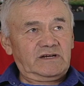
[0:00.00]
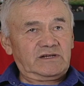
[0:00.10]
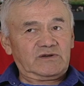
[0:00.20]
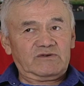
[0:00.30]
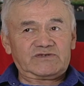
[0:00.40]

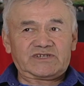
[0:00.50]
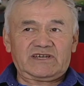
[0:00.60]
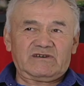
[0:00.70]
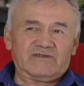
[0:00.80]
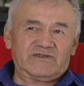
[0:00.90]
Don't say,
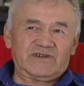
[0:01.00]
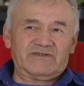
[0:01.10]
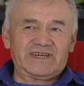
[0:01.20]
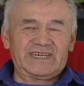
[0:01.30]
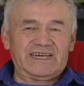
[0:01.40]
oh no,
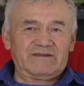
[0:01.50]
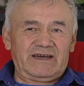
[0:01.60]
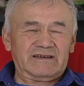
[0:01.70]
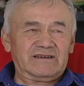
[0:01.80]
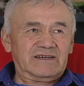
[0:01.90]
I can't.
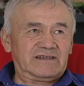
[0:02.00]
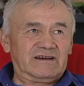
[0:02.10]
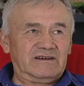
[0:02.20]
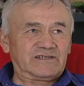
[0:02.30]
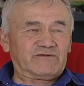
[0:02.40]
I
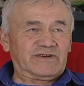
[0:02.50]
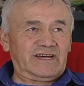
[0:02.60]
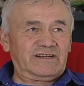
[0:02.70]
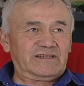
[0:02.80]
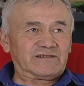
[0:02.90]
don't
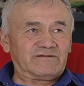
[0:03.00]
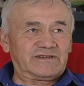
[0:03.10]
squanan's